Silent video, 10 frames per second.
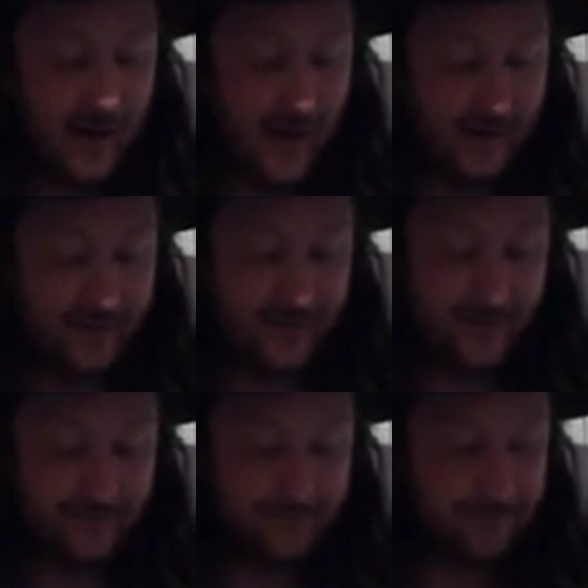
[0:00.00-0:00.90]

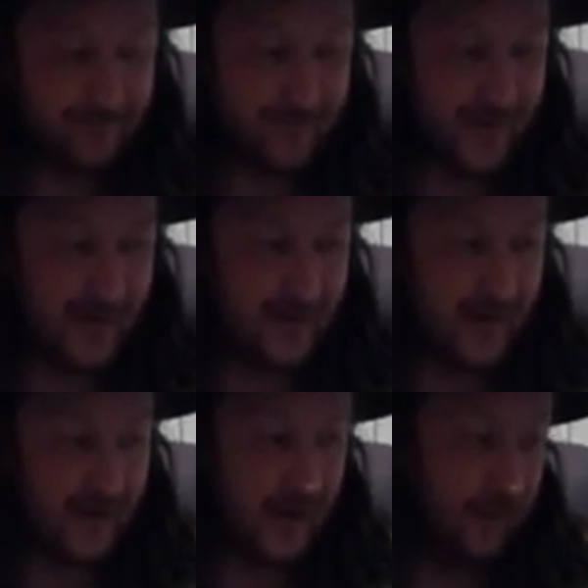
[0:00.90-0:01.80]
And
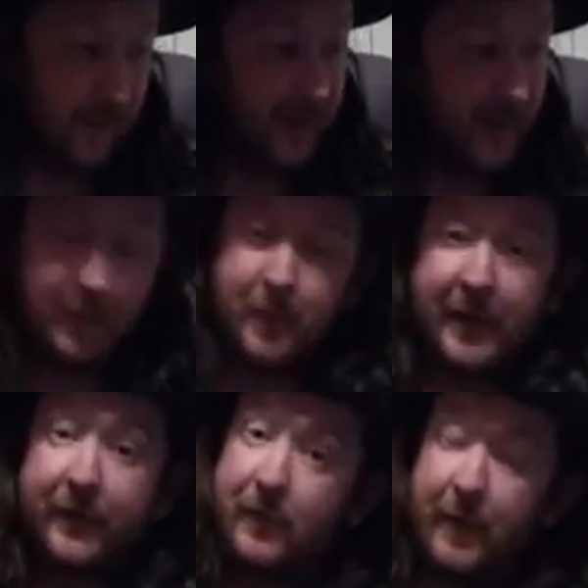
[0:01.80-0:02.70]
I've already got a
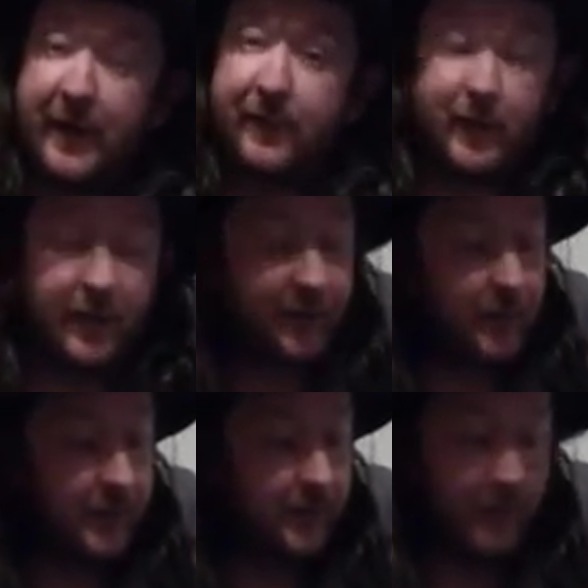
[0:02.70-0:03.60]
request from Ed for this
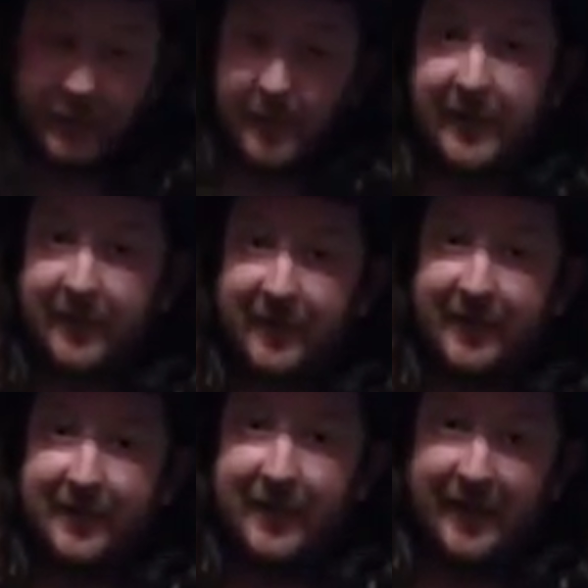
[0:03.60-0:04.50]
one, so I've got to edit
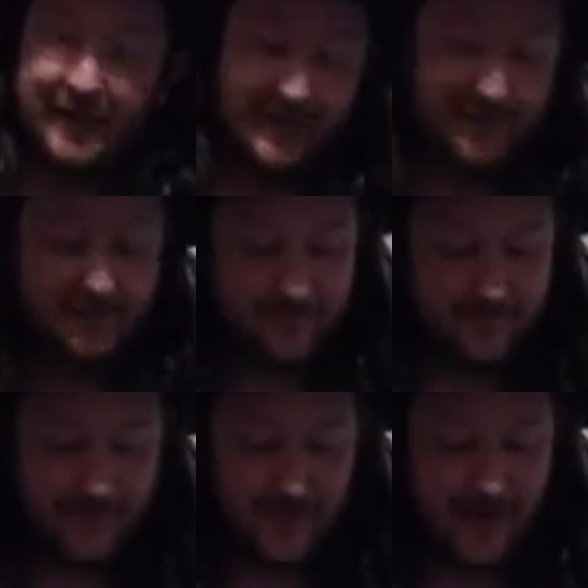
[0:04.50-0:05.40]
it and then
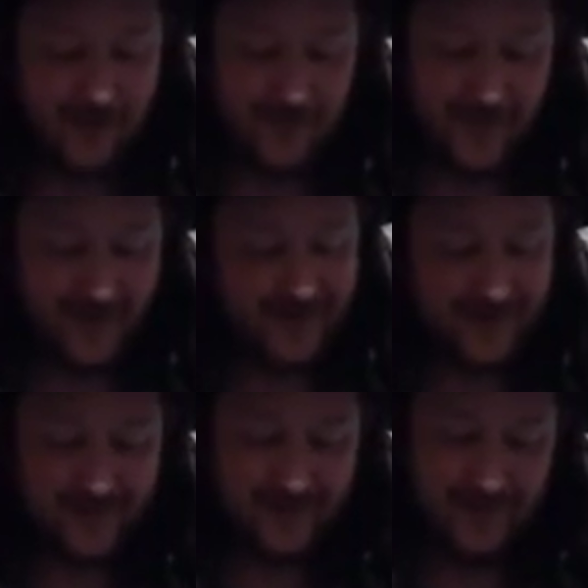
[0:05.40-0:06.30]
you can have it, mate,
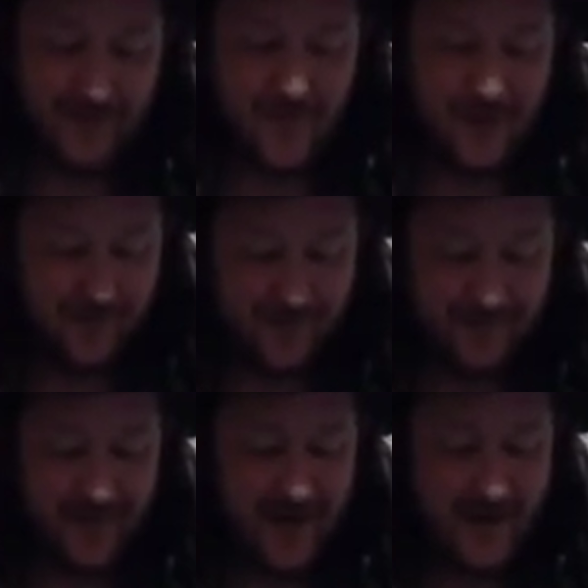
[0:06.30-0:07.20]
so no
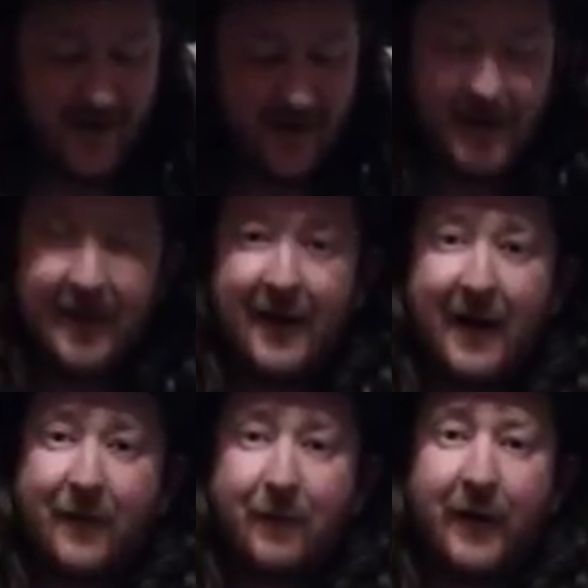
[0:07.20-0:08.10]
problem.
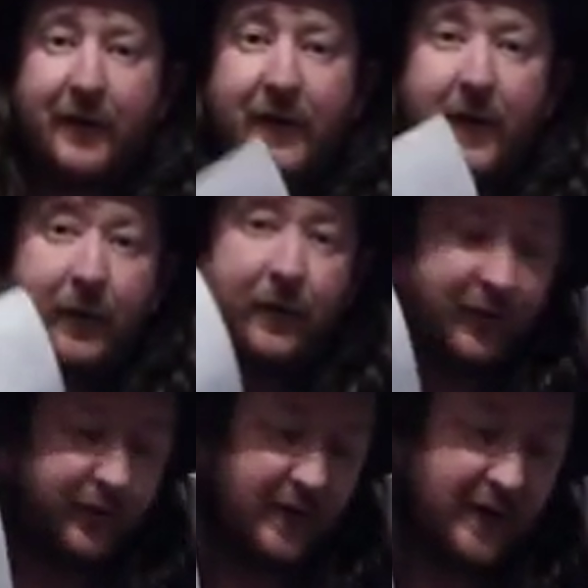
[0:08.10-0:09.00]
Other writing
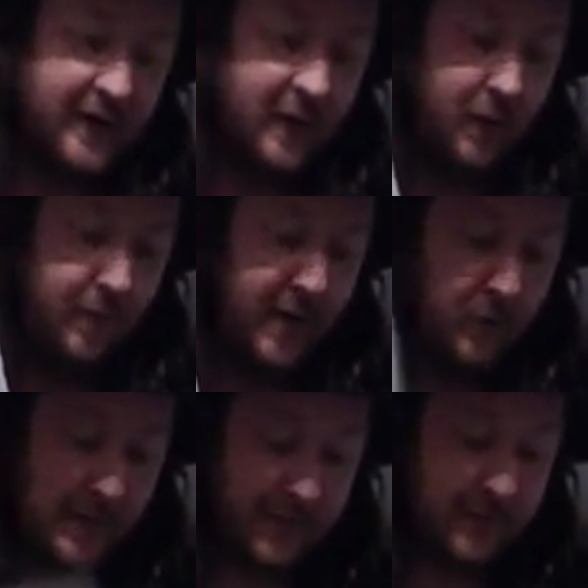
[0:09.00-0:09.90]
news, on my
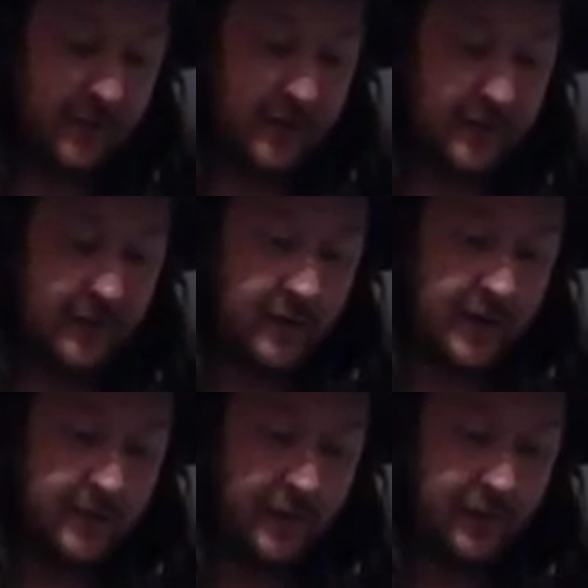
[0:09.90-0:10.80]
website
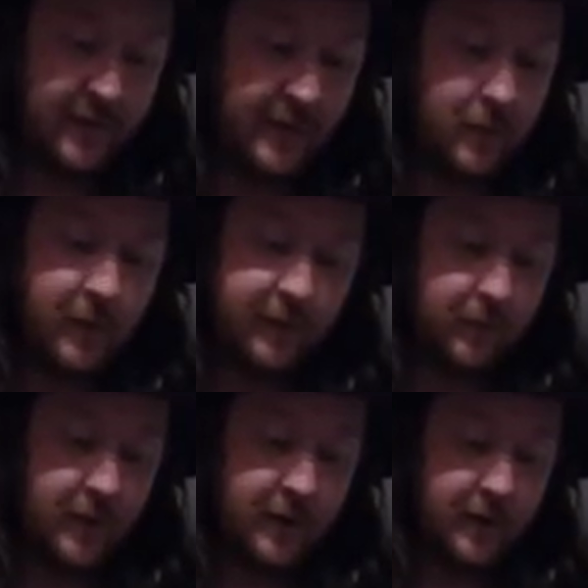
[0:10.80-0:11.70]
I posted up quite
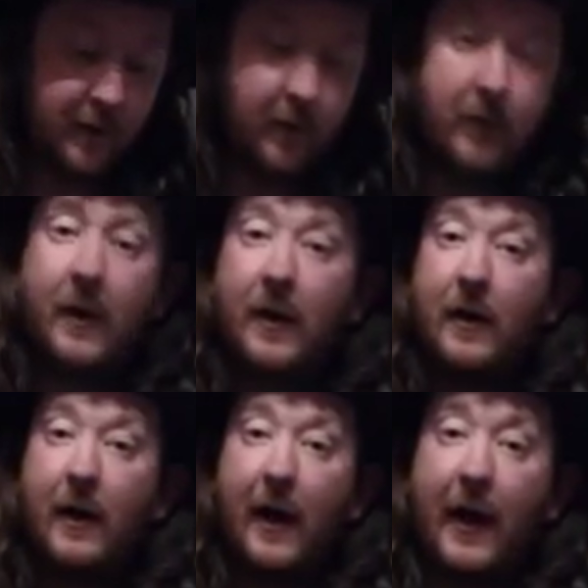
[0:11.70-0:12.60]
a while ago
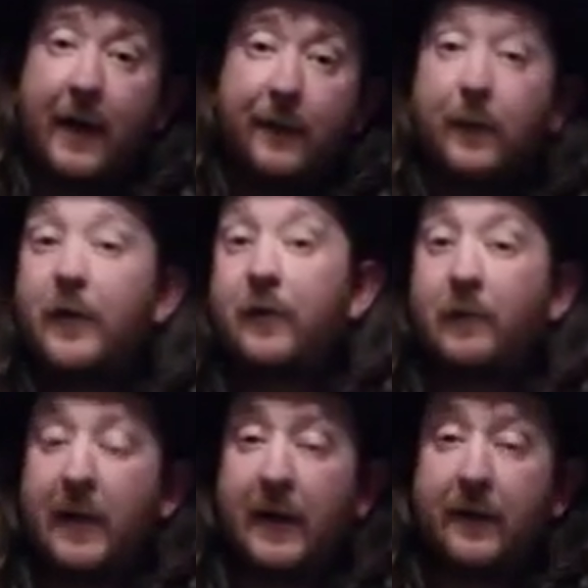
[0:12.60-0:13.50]
a
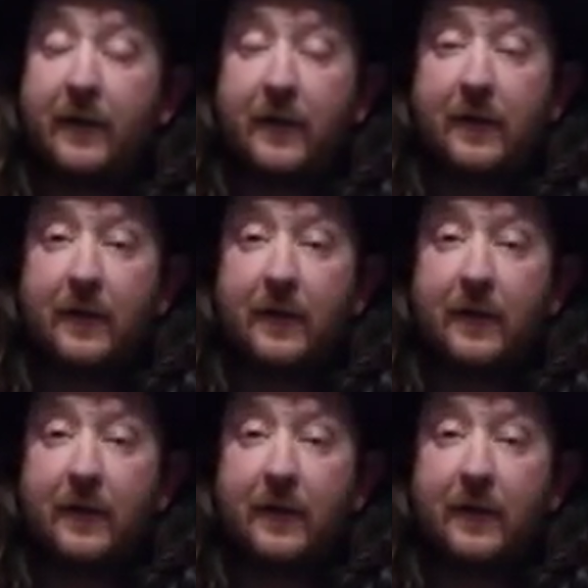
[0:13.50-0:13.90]
free-to-read